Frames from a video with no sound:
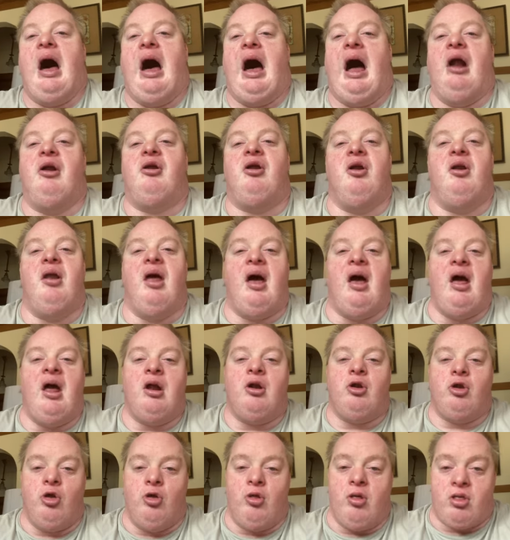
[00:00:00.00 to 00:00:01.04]
I did
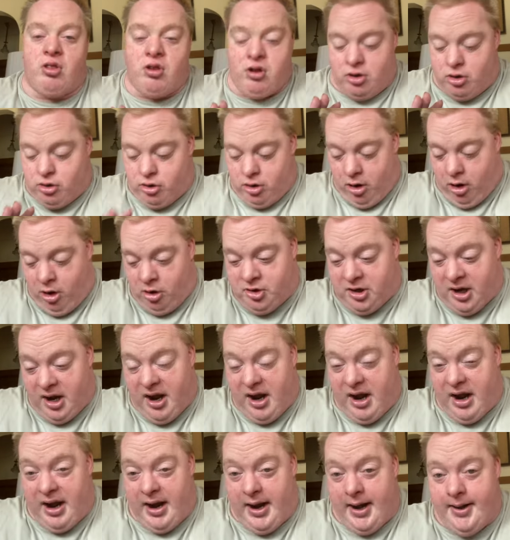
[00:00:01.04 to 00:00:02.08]
not do this a long
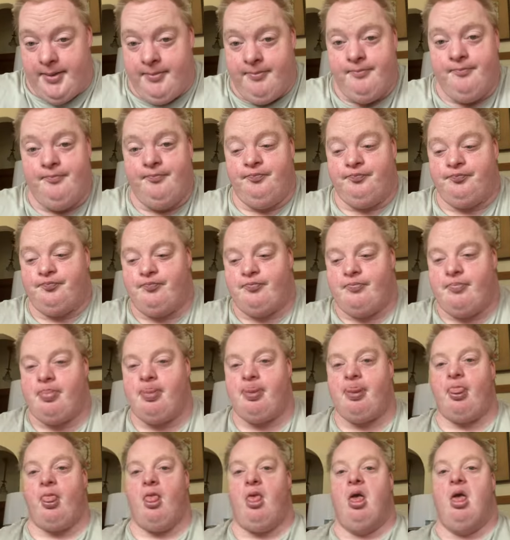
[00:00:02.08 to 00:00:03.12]
time.
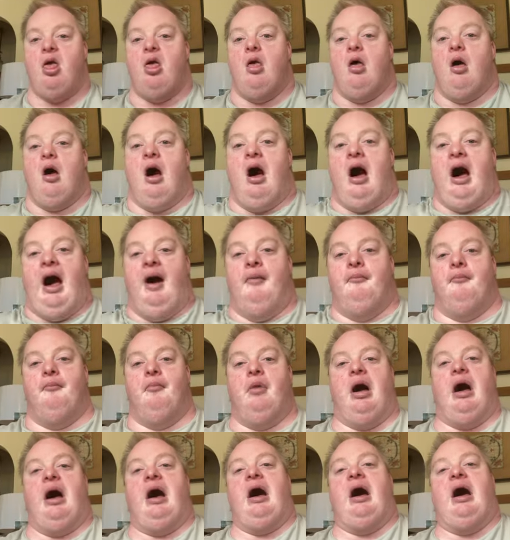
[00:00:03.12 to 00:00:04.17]

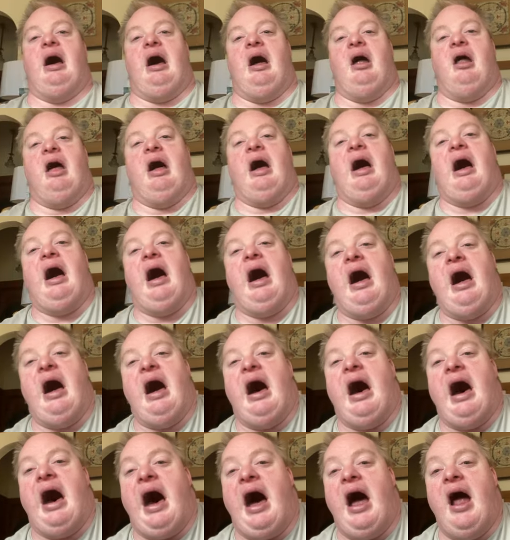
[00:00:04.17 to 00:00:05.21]

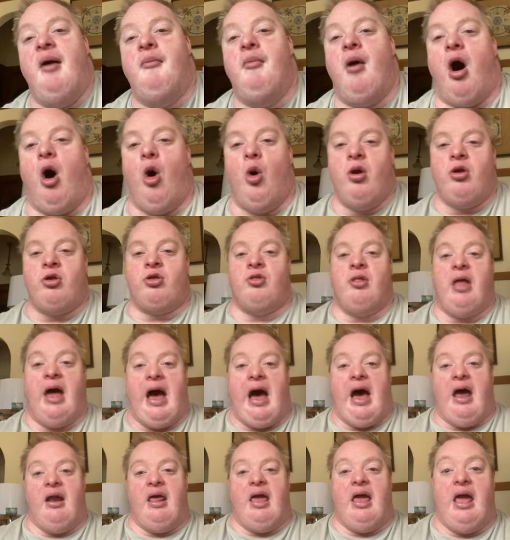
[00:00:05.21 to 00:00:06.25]
I'm always
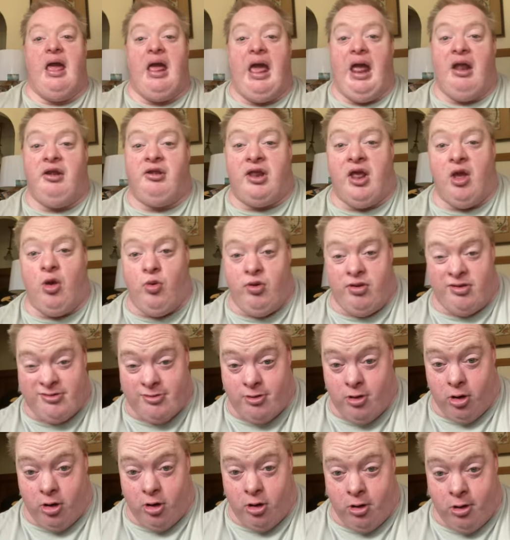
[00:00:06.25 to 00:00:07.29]
not a TV
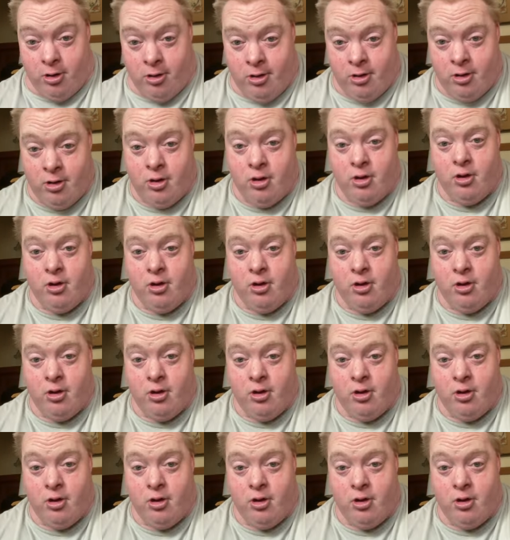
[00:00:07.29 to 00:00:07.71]
star,